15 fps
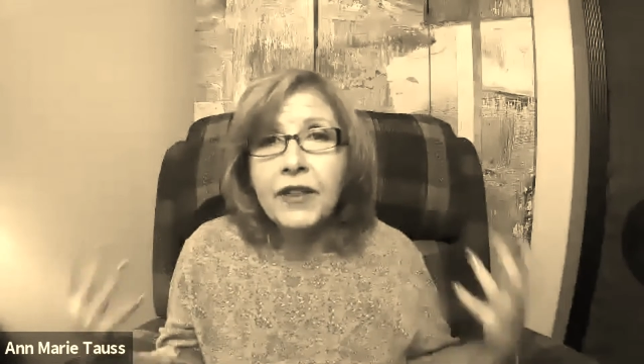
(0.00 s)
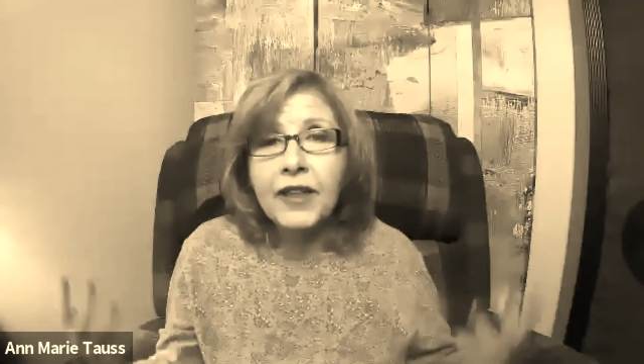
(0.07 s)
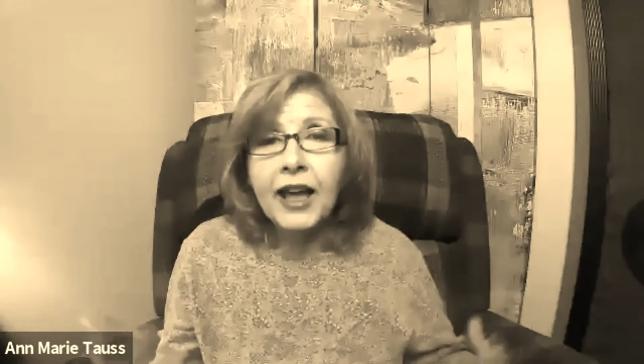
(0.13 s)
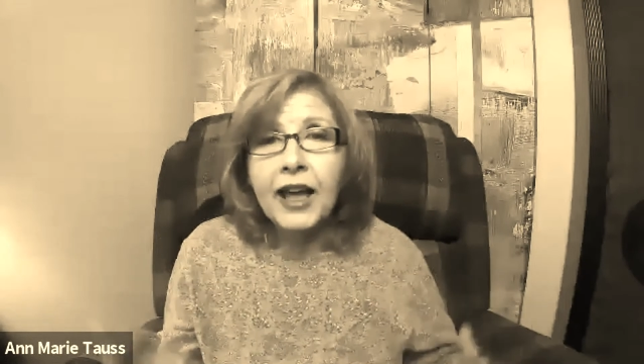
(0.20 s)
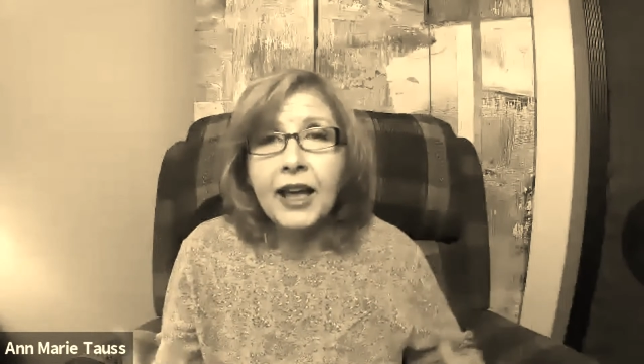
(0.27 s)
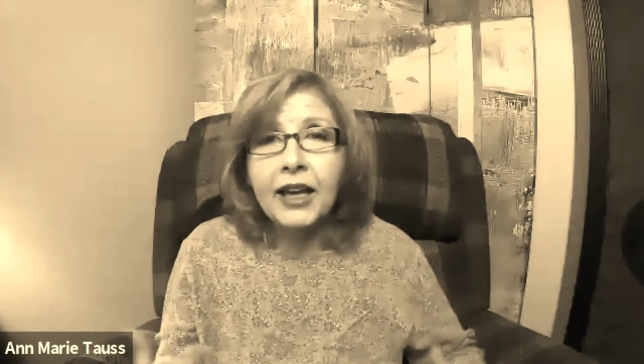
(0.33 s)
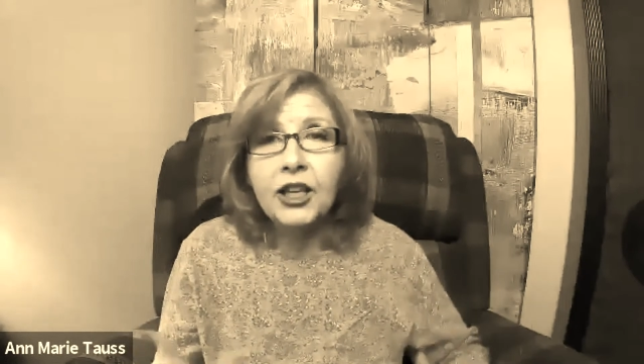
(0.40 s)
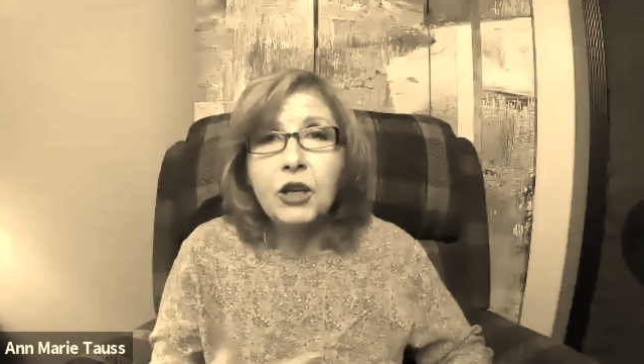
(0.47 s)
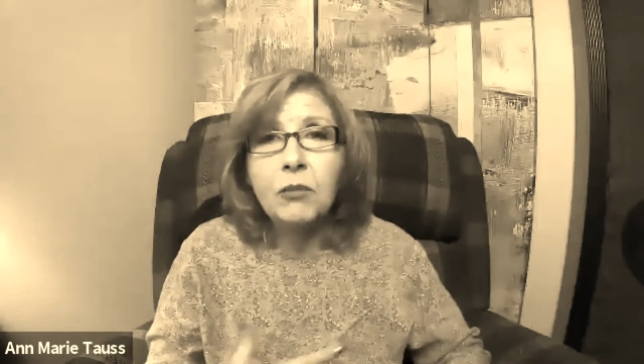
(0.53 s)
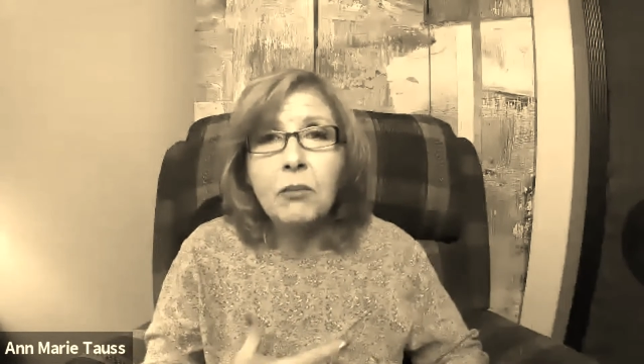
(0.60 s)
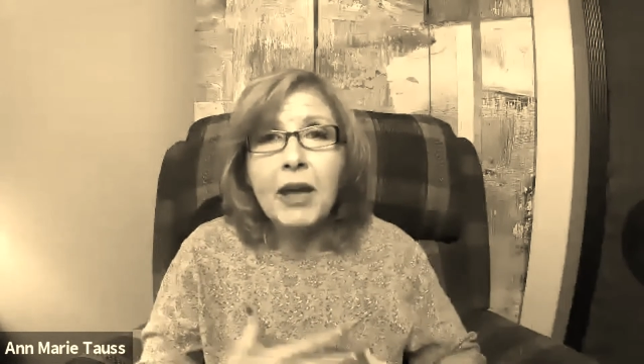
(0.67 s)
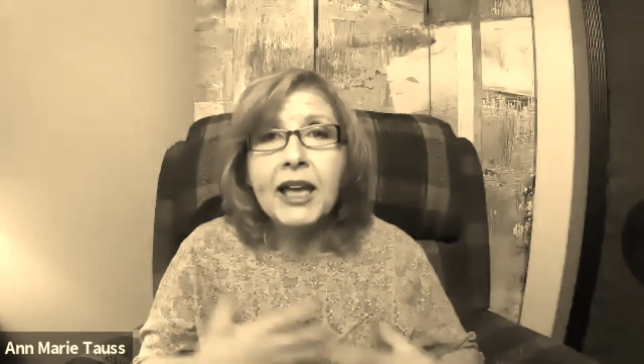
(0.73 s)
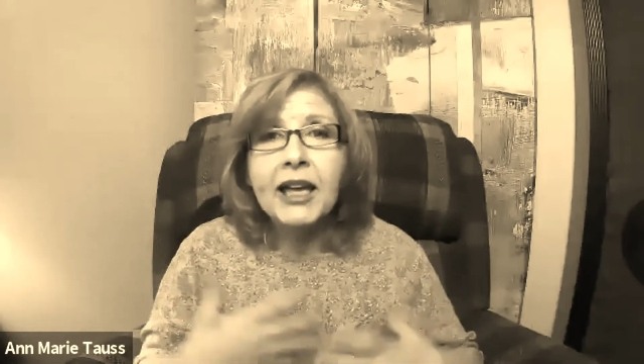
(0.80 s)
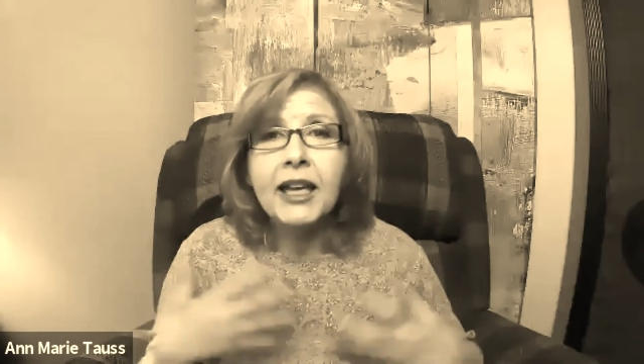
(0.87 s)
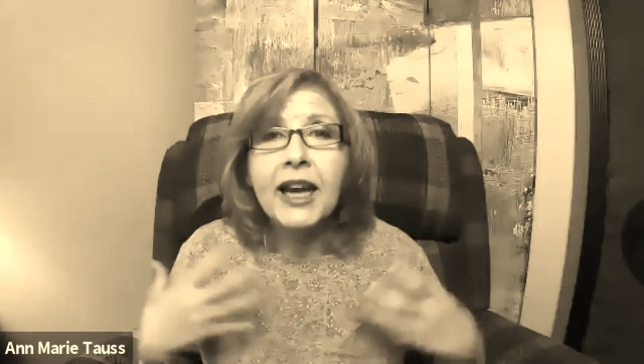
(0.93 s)
doing that
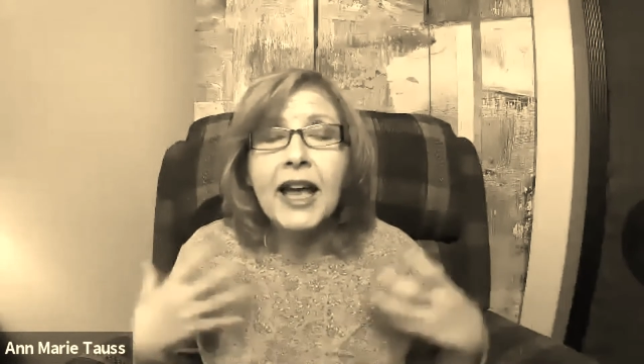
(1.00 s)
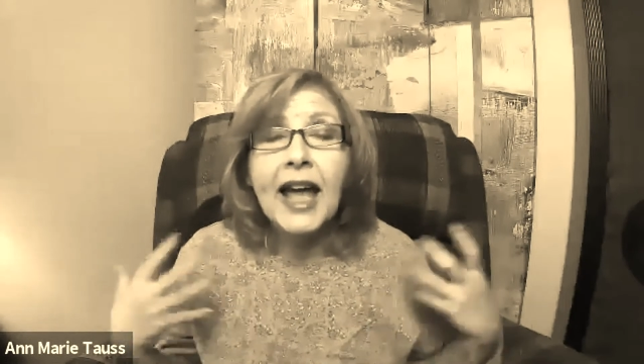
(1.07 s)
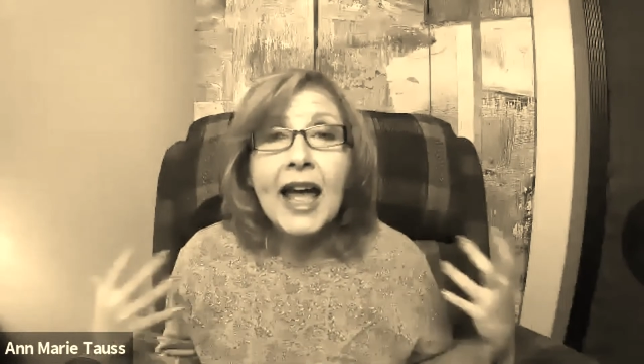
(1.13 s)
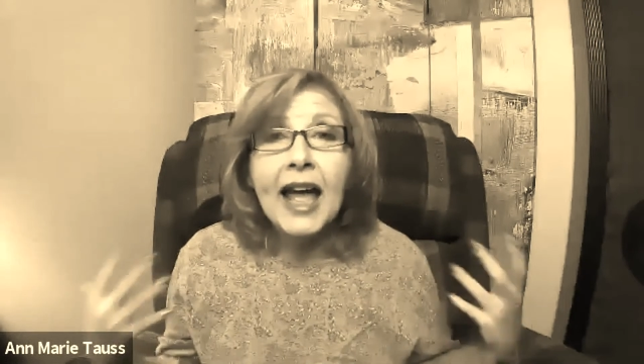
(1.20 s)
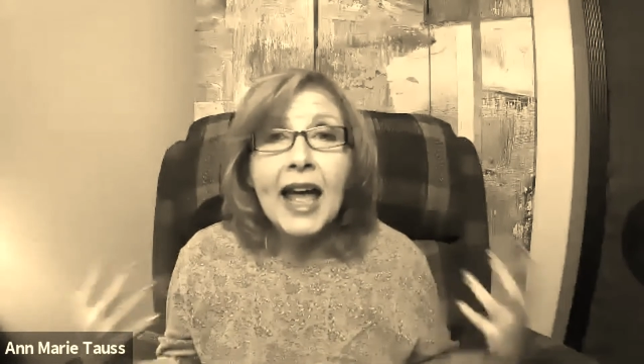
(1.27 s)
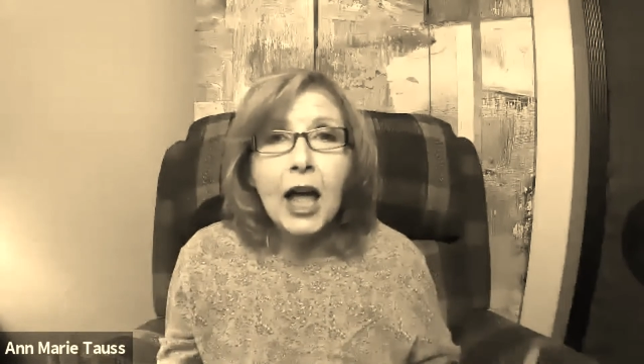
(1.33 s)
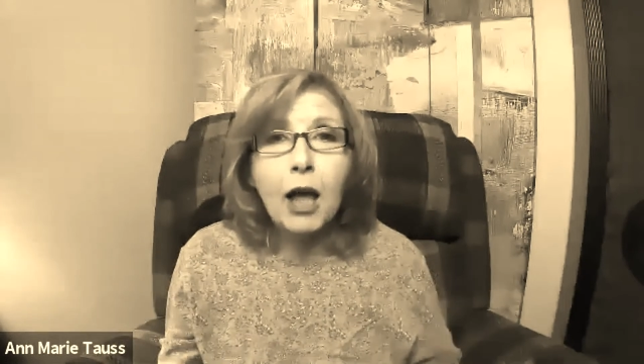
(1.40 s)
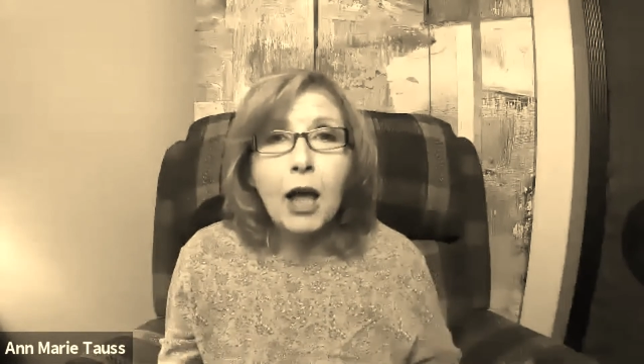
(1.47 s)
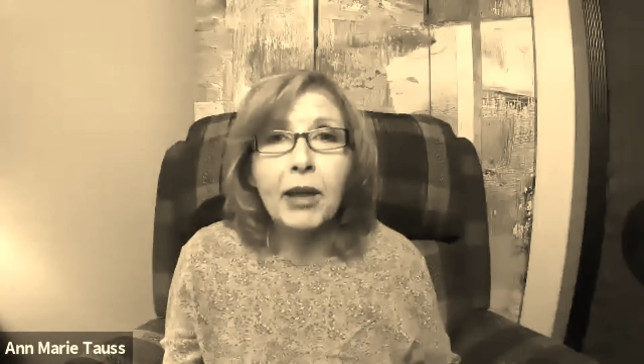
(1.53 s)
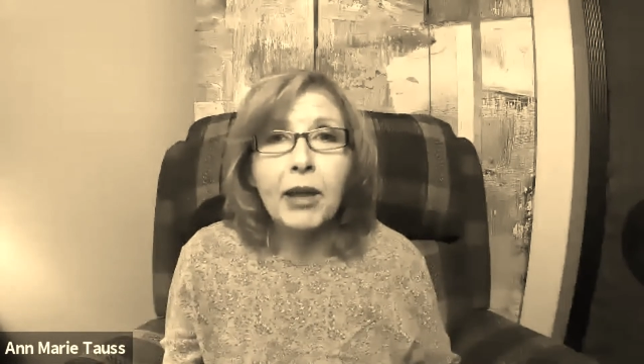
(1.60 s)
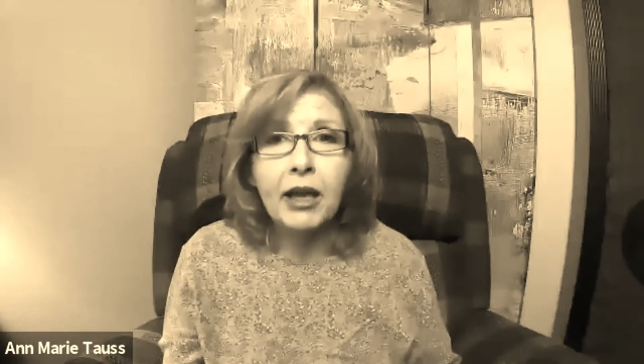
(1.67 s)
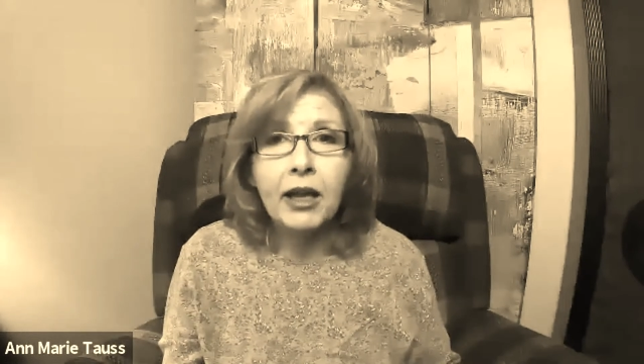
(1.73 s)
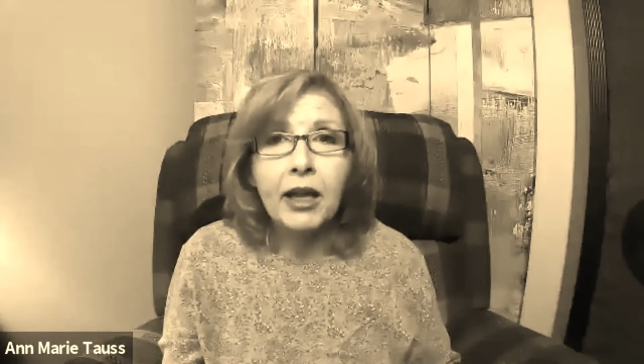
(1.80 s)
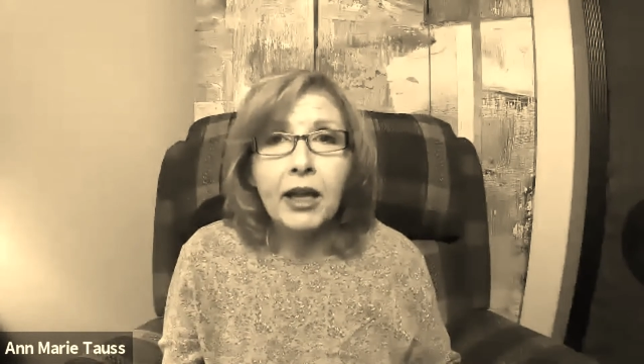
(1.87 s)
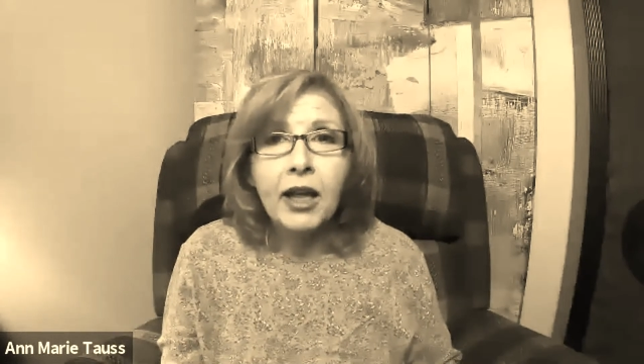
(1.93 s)
and you make it a
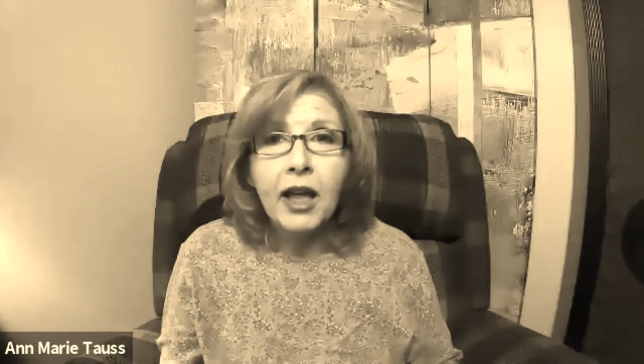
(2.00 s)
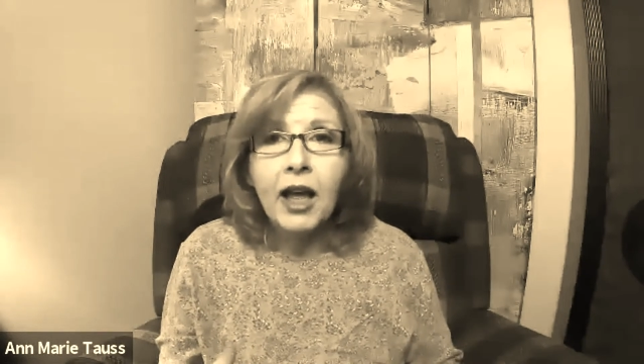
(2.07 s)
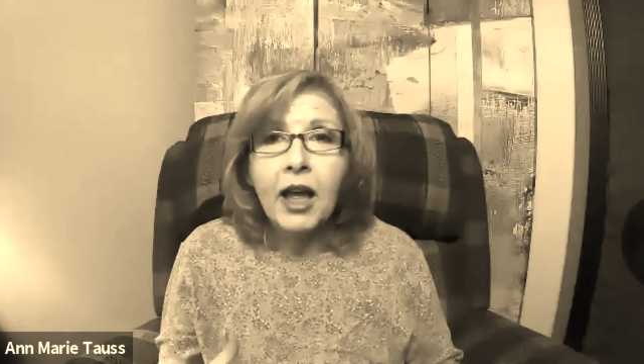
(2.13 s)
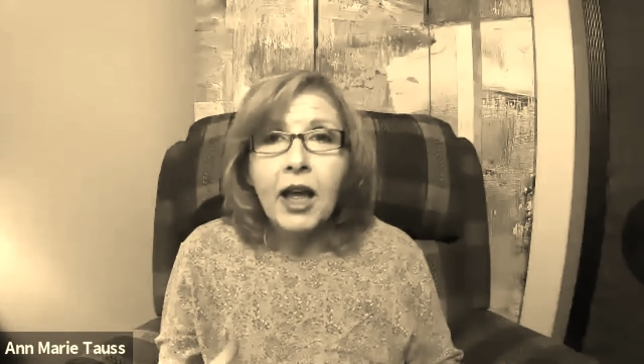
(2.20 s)
habit,